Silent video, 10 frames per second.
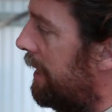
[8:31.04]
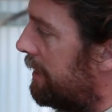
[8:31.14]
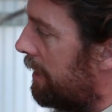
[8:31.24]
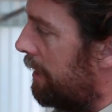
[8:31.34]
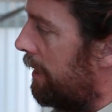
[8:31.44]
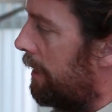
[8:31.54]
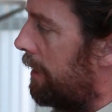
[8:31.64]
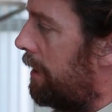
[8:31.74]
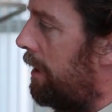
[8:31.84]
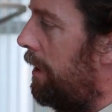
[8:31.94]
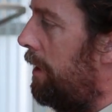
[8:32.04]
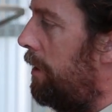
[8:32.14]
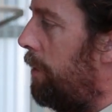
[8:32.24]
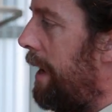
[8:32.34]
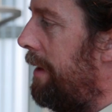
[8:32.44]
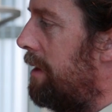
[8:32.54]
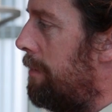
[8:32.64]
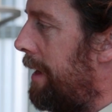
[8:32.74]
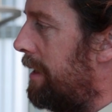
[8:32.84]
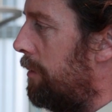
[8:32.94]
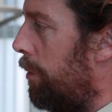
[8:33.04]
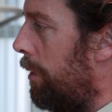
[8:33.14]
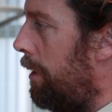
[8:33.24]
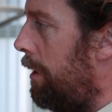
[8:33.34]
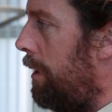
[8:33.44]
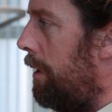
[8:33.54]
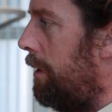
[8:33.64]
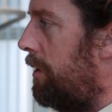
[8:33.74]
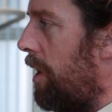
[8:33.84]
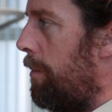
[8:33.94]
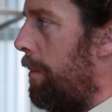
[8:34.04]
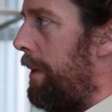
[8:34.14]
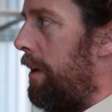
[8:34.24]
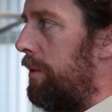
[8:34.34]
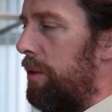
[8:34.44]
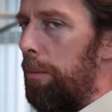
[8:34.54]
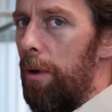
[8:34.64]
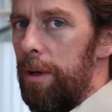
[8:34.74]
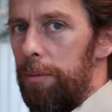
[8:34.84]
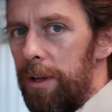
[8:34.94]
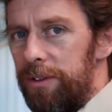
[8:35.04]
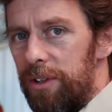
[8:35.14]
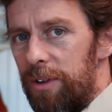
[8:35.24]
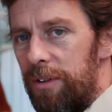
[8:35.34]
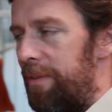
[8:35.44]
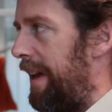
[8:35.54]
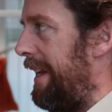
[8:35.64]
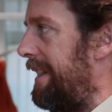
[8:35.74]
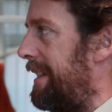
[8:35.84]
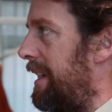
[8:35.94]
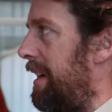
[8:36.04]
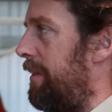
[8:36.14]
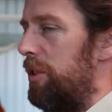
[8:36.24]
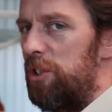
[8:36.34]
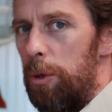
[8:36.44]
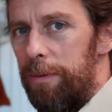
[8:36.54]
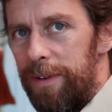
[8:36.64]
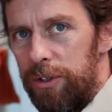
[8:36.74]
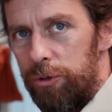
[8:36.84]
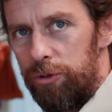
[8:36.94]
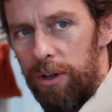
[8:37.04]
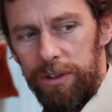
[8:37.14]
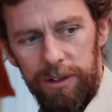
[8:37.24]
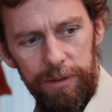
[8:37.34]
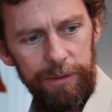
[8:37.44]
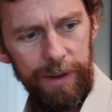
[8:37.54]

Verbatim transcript: is going to curl around the mandible and come up here and supply blood to the face, kind of the superficial structures of the